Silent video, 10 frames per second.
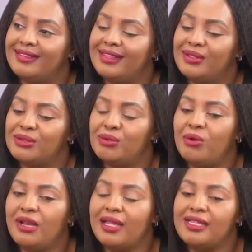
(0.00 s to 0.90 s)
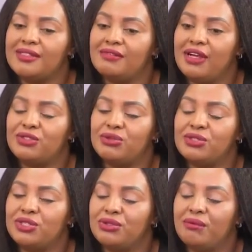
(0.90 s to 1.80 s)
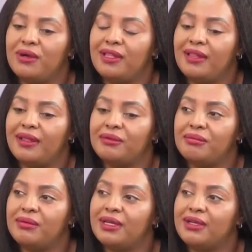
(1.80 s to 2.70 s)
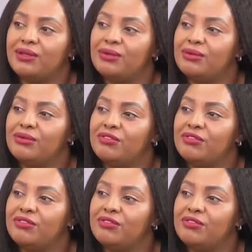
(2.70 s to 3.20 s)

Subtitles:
So what are these virtues in your mother that make you